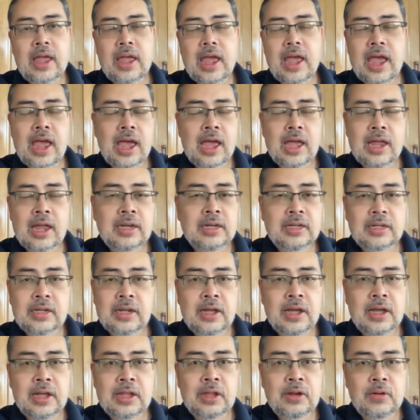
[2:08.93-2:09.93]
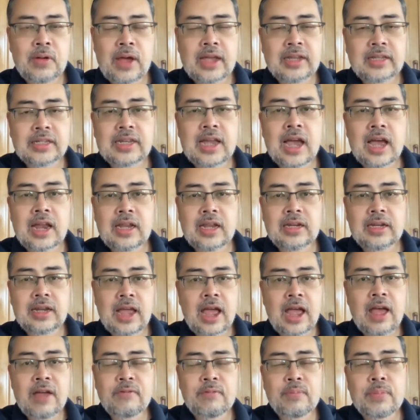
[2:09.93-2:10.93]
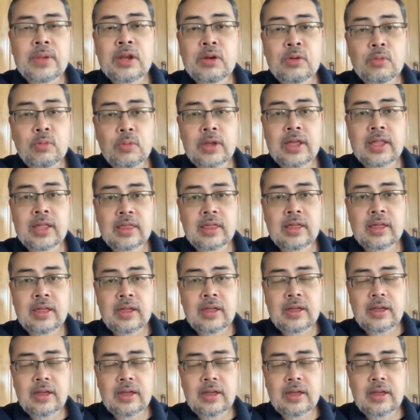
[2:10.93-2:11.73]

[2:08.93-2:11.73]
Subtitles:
And, have been with